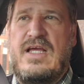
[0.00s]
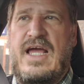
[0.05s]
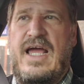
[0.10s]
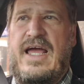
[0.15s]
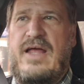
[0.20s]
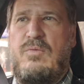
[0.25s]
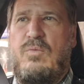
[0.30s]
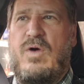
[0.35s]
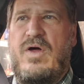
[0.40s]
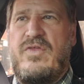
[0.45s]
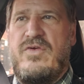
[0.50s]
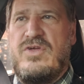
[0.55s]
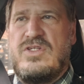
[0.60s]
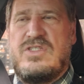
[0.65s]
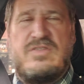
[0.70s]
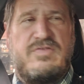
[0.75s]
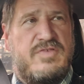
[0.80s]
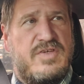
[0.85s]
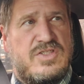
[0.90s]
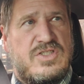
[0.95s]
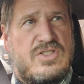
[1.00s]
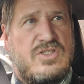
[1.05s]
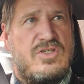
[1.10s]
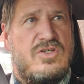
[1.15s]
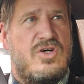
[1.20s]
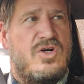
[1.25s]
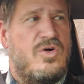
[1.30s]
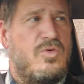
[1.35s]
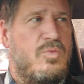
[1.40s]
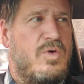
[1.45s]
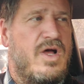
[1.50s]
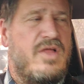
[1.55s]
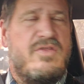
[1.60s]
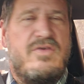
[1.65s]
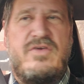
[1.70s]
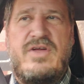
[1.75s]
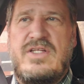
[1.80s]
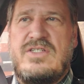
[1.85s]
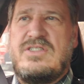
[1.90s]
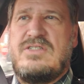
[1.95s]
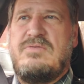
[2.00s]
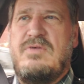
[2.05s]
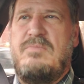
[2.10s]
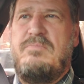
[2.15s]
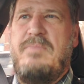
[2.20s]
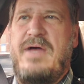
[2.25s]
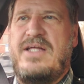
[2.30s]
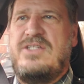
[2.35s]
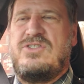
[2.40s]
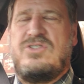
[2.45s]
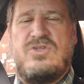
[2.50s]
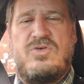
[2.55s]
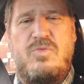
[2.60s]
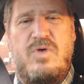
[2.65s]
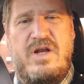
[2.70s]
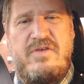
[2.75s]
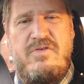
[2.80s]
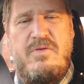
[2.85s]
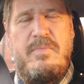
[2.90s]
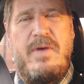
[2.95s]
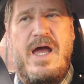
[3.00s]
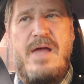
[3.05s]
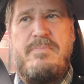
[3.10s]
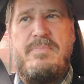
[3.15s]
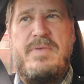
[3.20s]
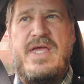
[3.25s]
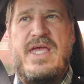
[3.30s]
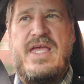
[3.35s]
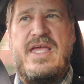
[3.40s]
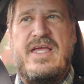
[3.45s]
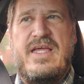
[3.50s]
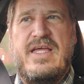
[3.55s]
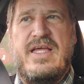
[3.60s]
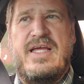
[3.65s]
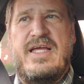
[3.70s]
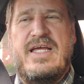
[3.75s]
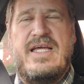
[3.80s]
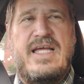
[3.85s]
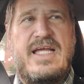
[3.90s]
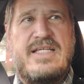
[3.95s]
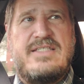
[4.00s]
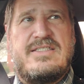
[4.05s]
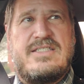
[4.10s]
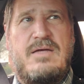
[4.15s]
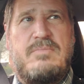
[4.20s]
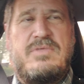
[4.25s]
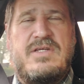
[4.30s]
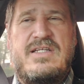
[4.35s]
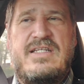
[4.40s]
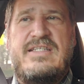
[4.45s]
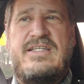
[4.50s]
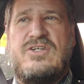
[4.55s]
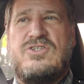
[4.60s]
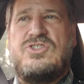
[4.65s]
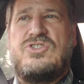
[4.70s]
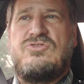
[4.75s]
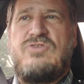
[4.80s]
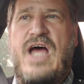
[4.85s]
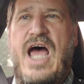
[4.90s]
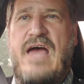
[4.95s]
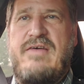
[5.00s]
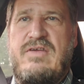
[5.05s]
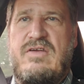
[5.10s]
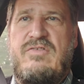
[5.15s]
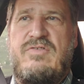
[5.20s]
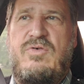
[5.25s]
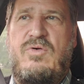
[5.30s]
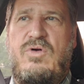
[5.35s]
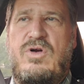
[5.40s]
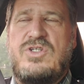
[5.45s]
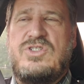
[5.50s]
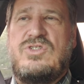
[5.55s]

and whether it's physical, whether it's mental, whatever it might be, it's something that they're striving for.